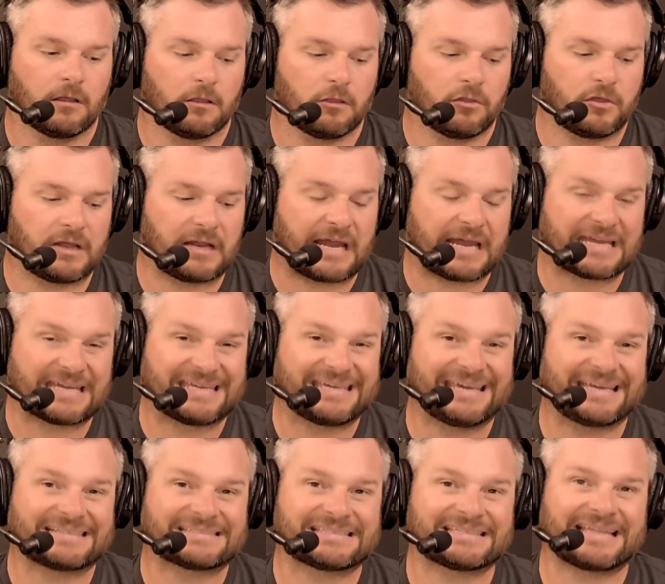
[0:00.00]
that I
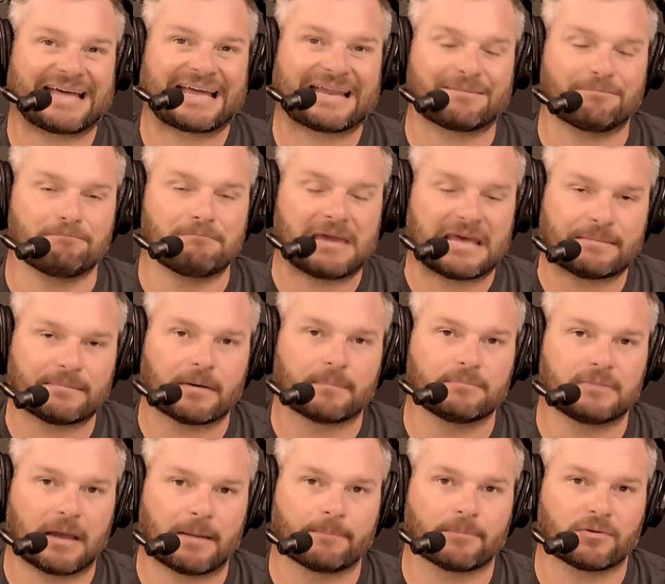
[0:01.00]
get to that minimum
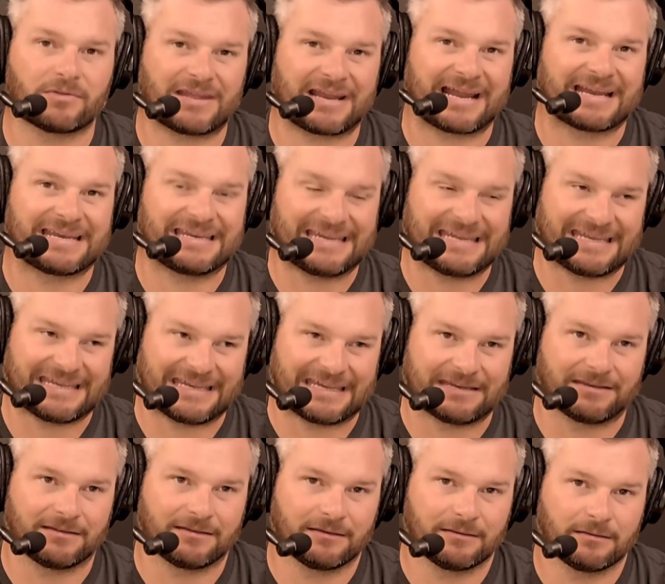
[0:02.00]
number that I
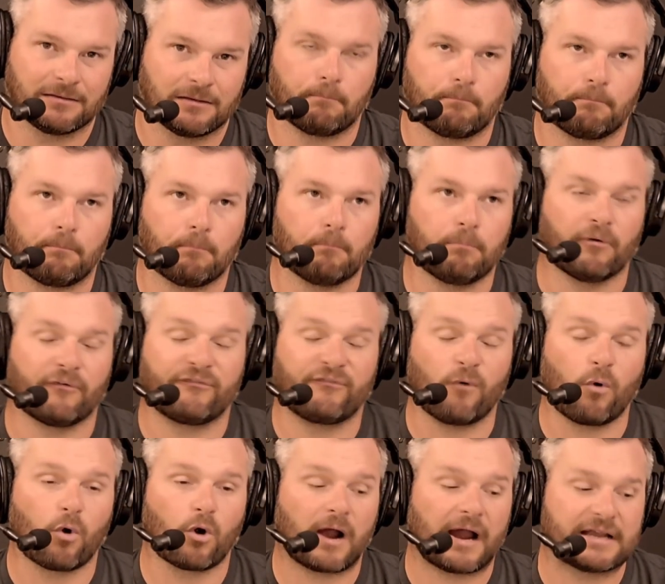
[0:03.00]
need
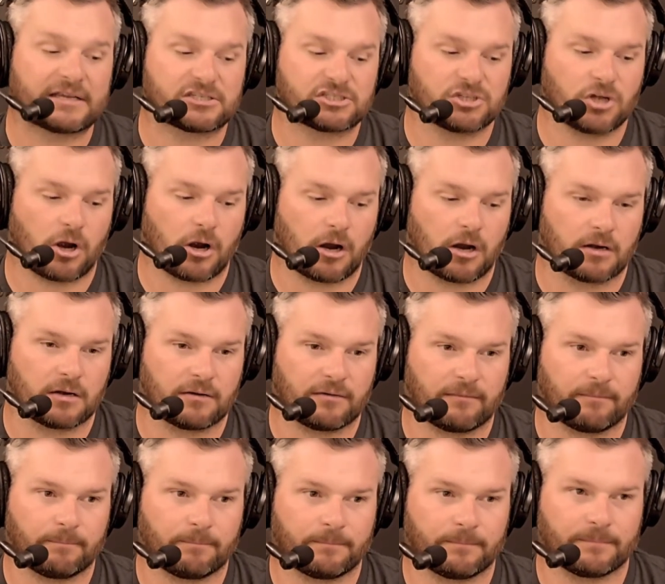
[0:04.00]
before I start
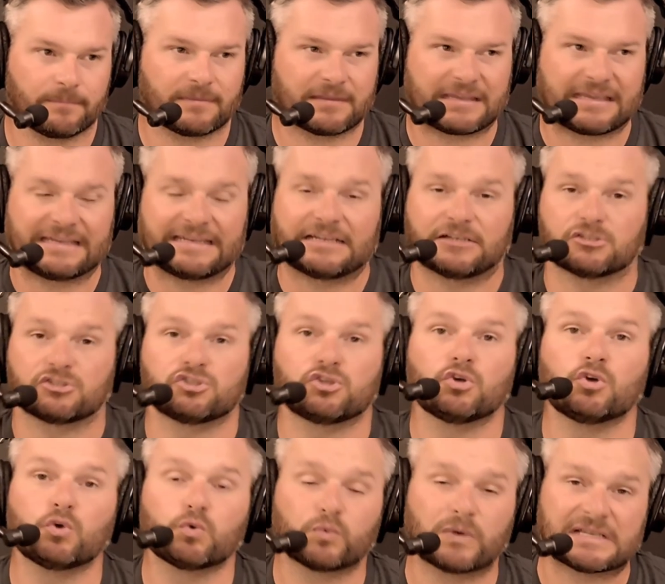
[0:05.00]
getting
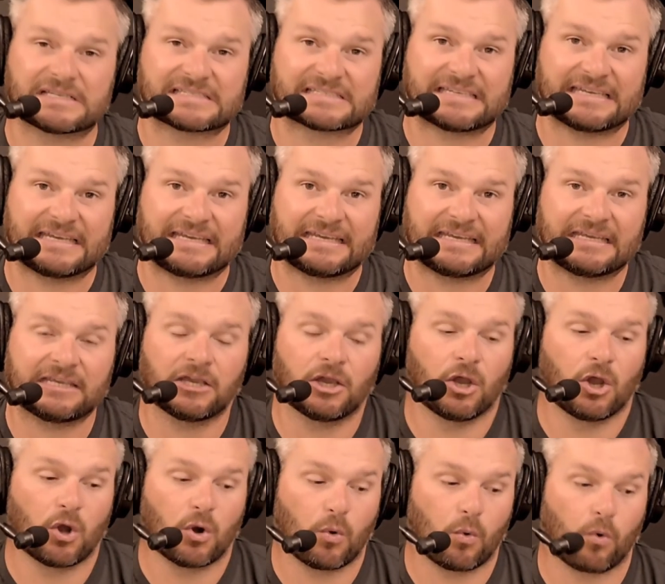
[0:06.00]
too risky
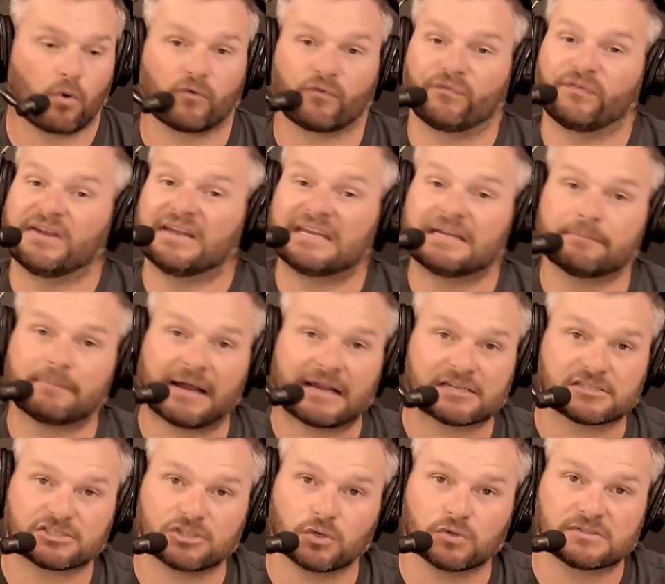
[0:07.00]
or feeding my
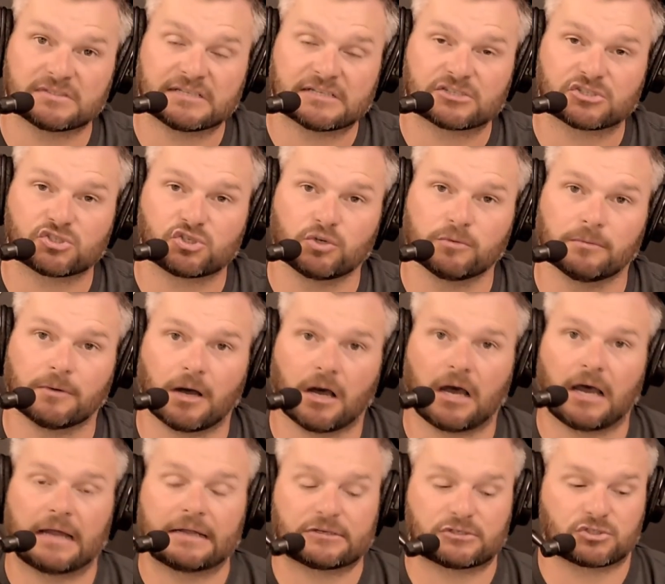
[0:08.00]
associates too
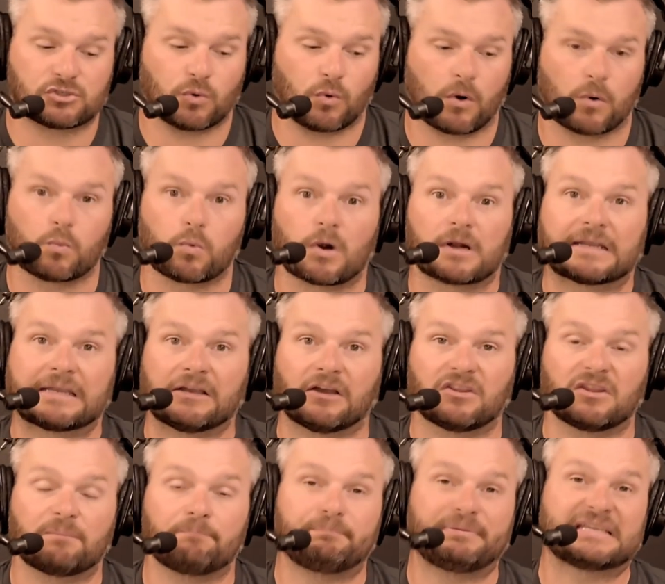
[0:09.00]
much or working on
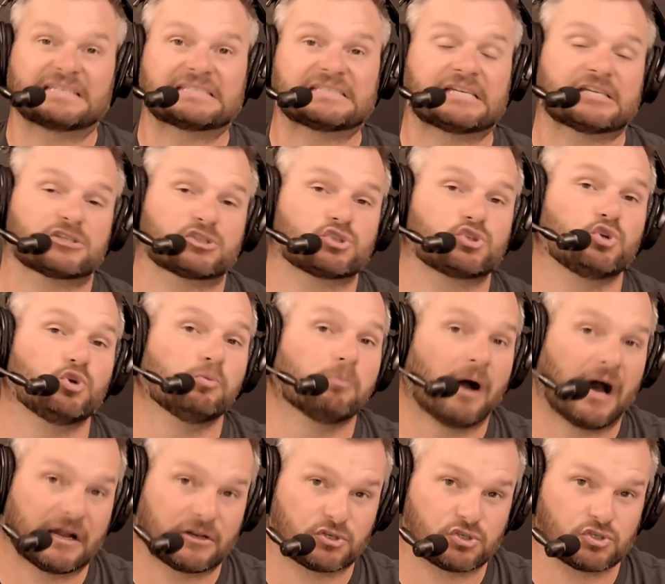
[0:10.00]
the business too
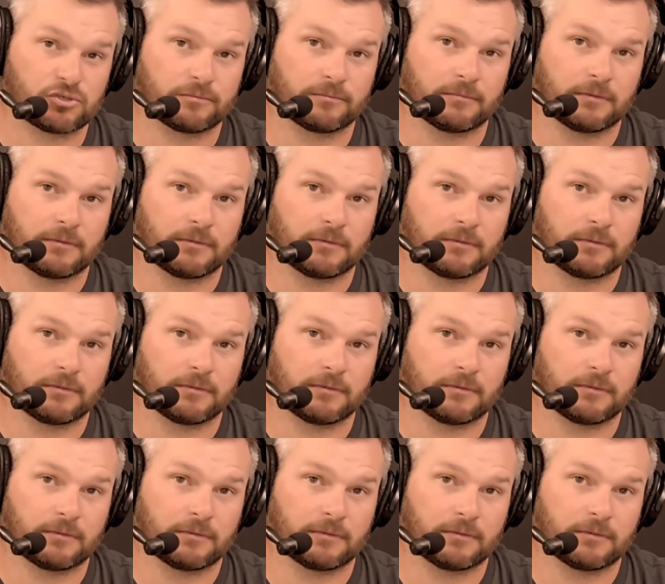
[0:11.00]
much.